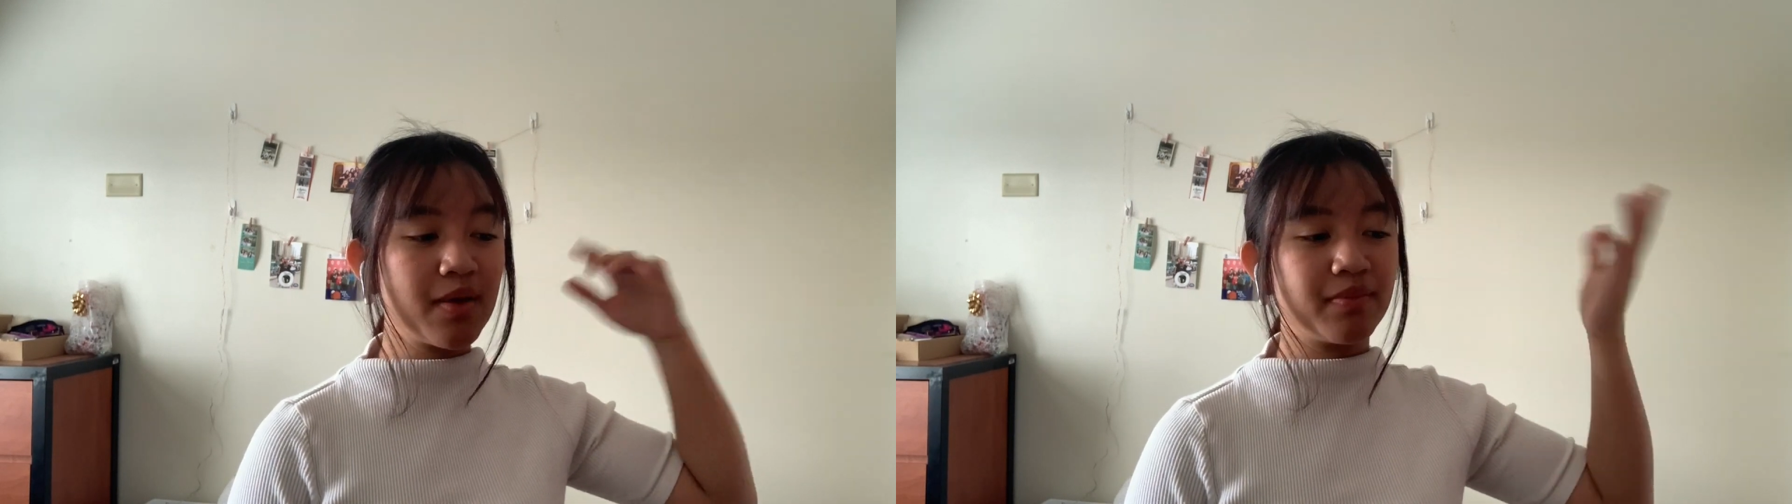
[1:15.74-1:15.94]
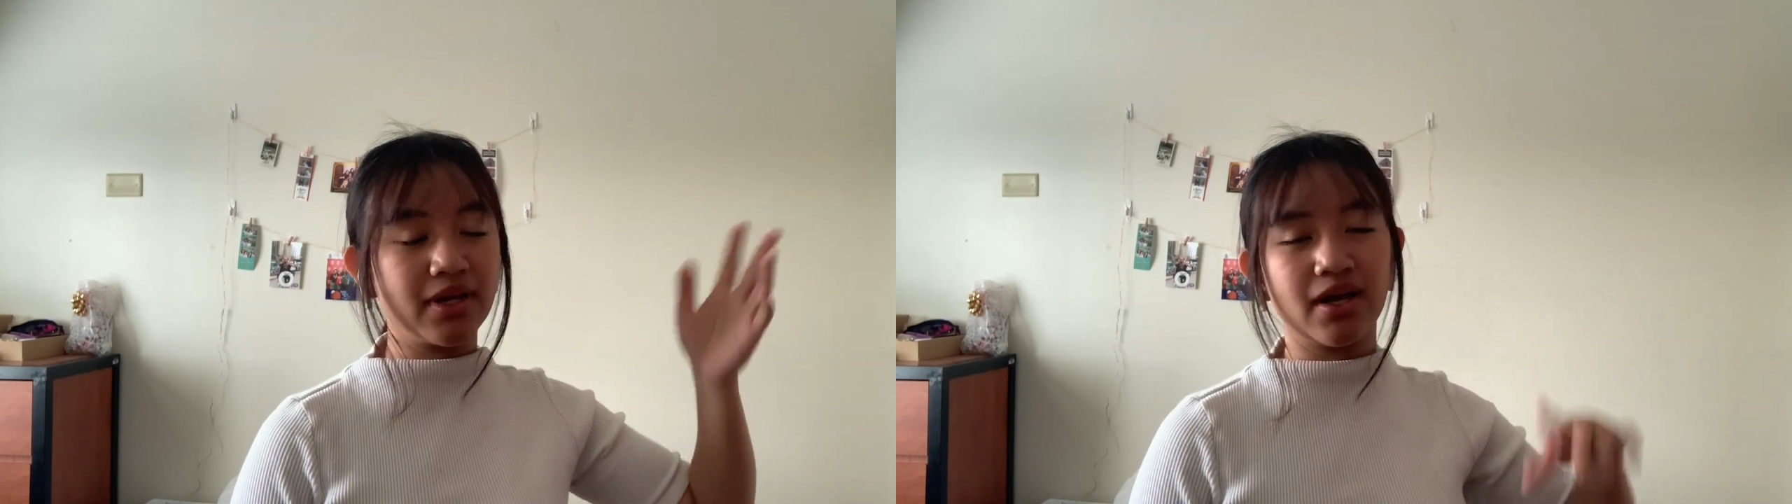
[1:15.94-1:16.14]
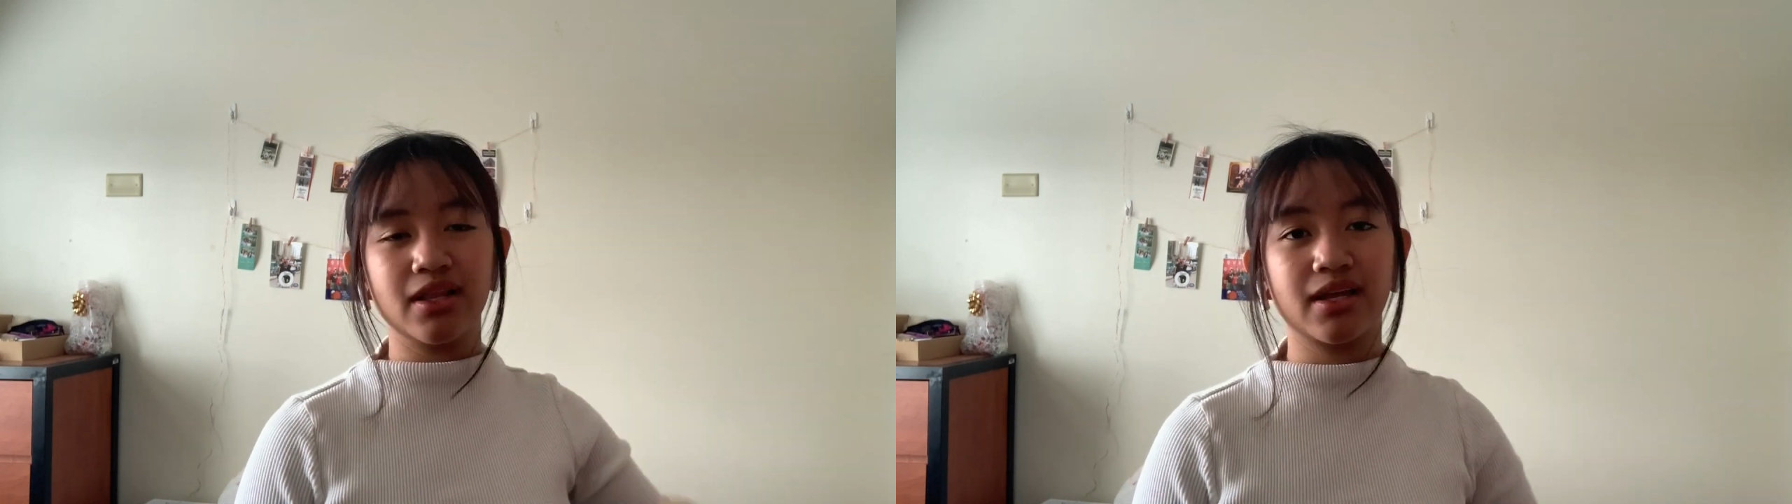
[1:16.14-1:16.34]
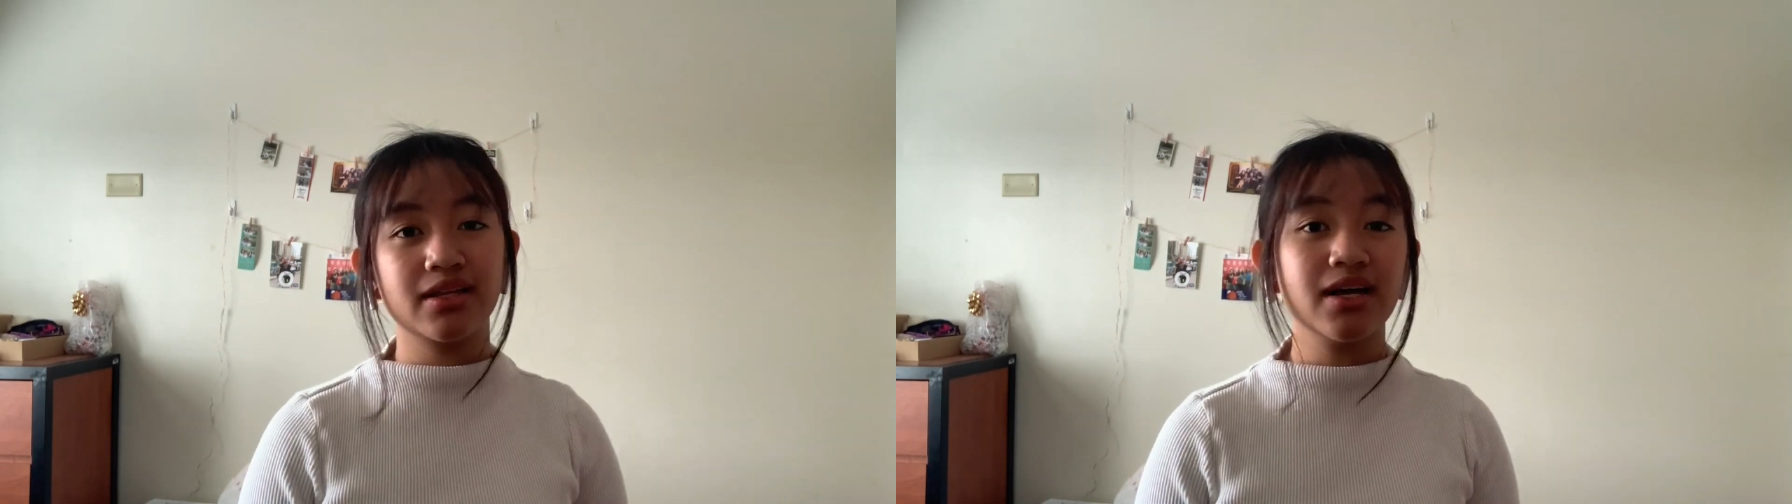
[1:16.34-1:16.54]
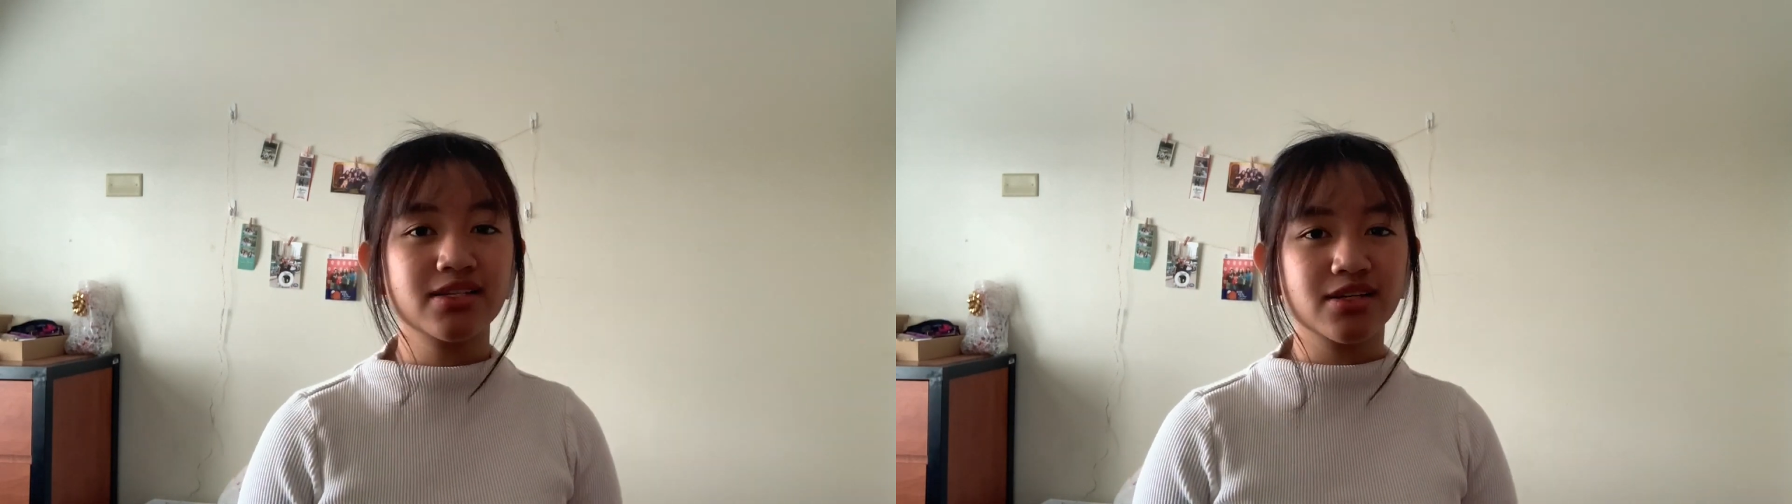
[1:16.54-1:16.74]
But yeah, like,
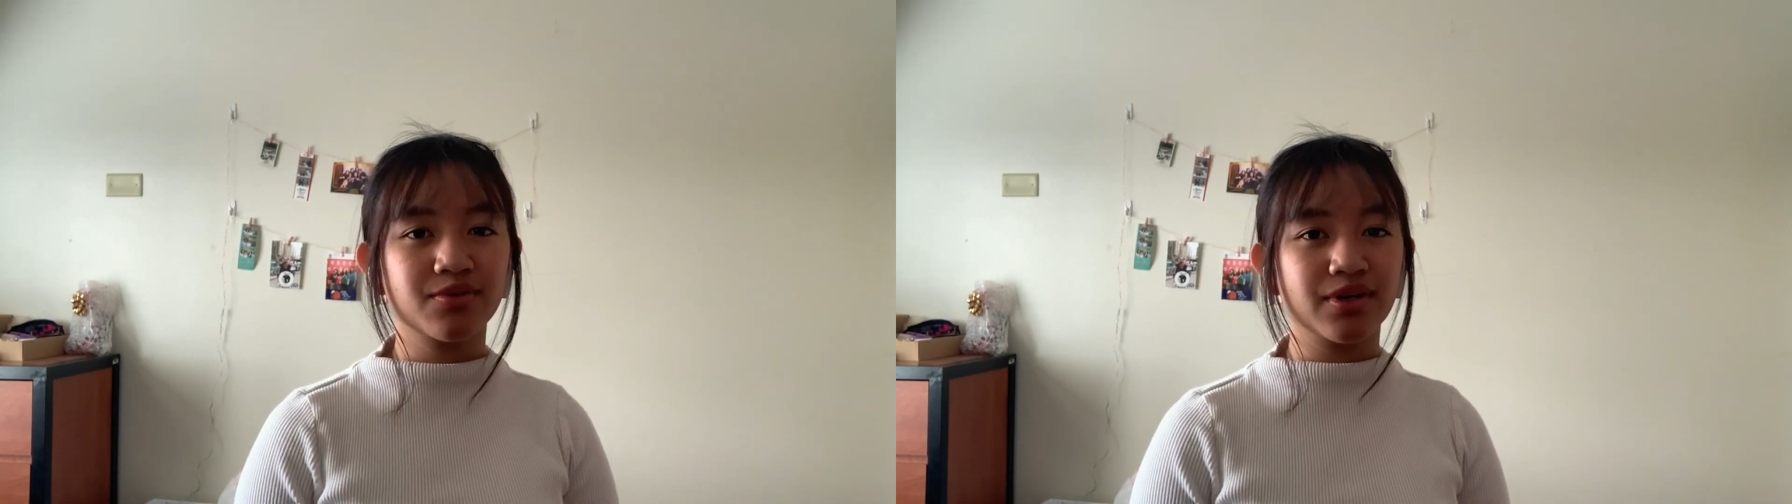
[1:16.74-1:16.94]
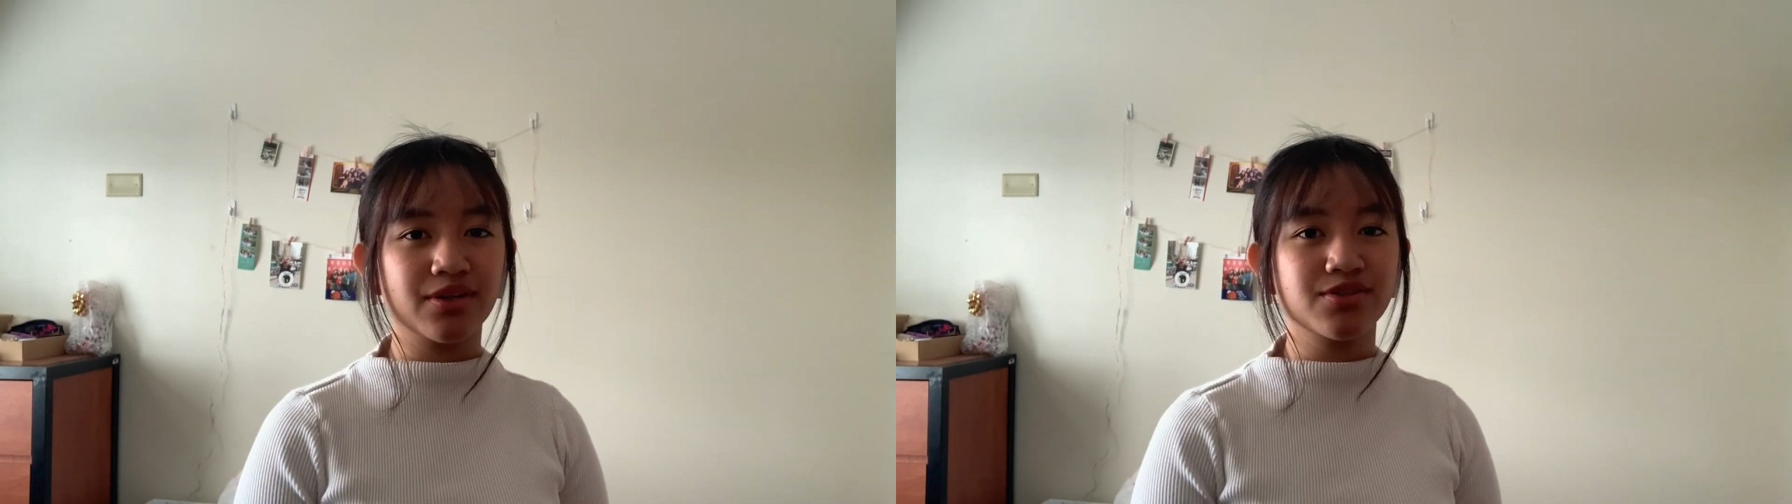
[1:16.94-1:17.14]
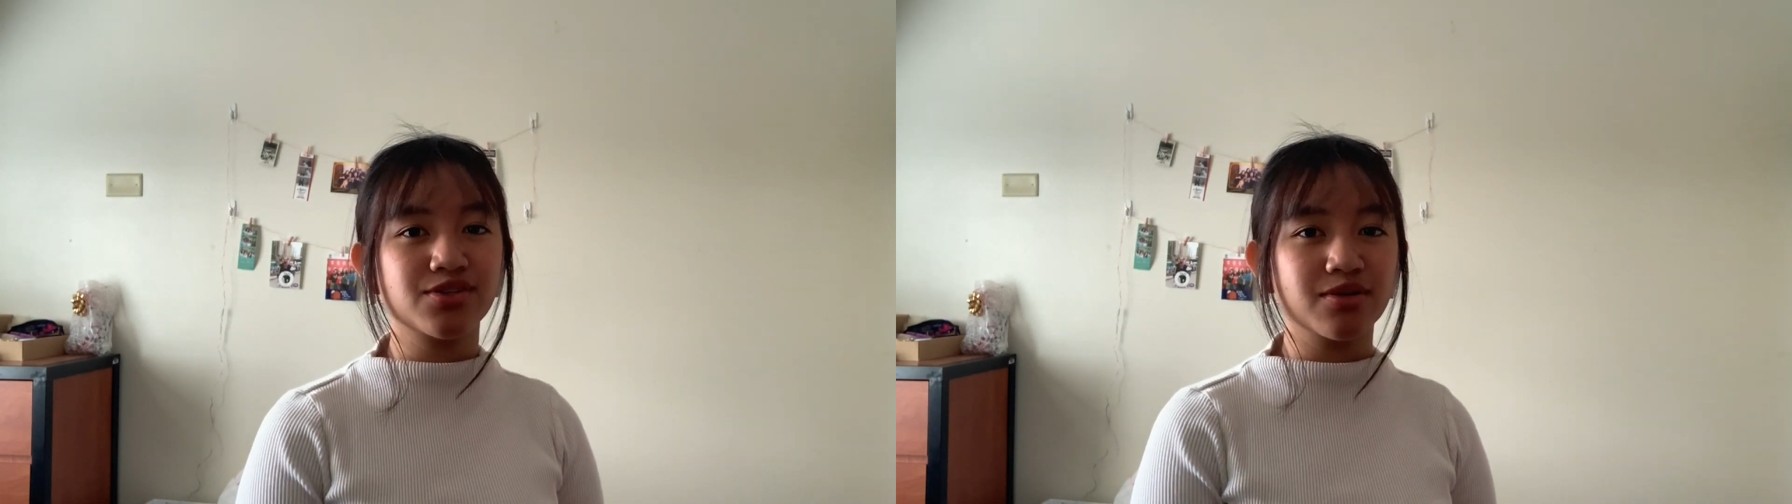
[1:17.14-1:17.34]
last year when I used